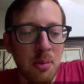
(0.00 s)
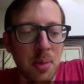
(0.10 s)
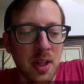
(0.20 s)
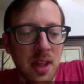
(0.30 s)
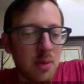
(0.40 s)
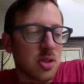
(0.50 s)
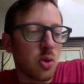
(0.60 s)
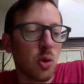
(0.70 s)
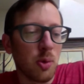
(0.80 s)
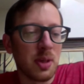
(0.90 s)
but that was
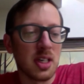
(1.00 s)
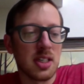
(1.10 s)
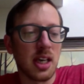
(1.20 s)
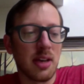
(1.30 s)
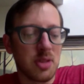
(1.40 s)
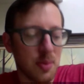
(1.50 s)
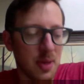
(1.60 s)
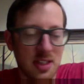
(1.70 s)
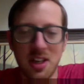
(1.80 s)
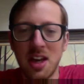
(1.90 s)
cool because he gave some
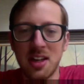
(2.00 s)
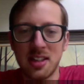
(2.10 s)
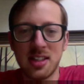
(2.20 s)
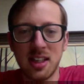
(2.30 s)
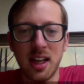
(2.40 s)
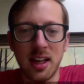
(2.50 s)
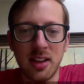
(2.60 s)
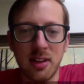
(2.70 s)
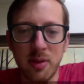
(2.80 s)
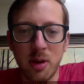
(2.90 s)
insight into
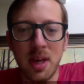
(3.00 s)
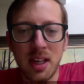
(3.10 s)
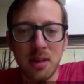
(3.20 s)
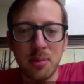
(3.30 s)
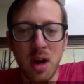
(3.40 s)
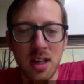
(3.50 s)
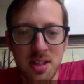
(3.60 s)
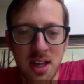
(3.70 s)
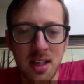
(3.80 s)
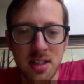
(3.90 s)
like the filmmaking
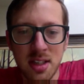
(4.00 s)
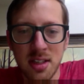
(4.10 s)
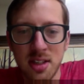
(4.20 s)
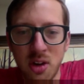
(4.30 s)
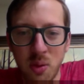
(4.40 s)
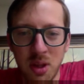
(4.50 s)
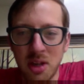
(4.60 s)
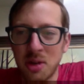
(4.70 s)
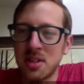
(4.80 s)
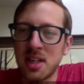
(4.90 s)
process, because you don't
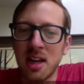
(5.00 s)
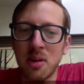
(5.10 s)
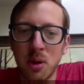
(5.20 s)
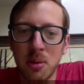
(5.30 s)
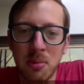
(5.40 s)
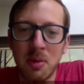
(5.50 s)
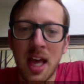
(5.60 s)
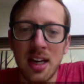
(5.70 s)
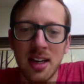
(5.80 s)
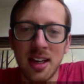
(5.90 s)
really understand what
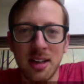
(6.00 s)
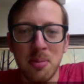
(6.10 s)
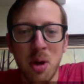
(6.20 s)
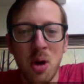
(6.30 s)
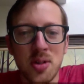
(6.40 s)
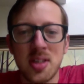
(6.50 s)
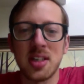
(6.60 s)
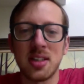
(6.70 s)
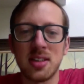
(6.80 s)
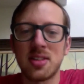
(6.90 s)
editing and
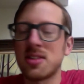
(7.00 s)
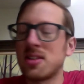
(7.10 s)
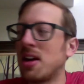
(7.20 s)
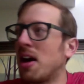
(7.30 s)
post is,